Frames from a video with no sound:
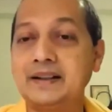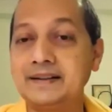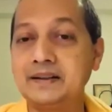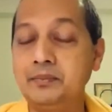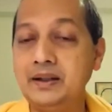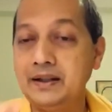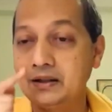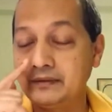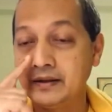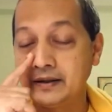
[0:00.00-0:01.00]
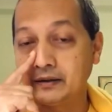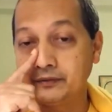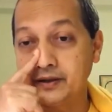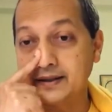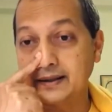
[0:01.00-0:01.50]
that is the meaning of the
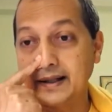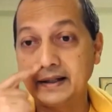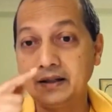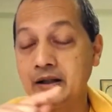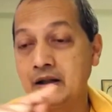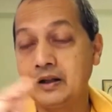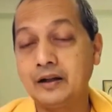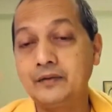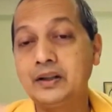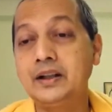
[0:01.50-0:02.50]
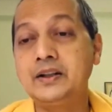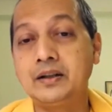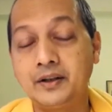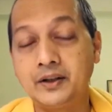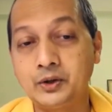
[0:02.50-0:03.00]
first line of the
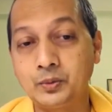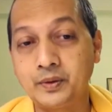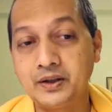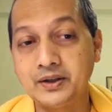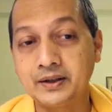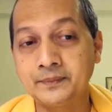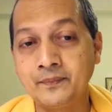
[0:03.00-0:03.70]
Ishavasya Upanishad.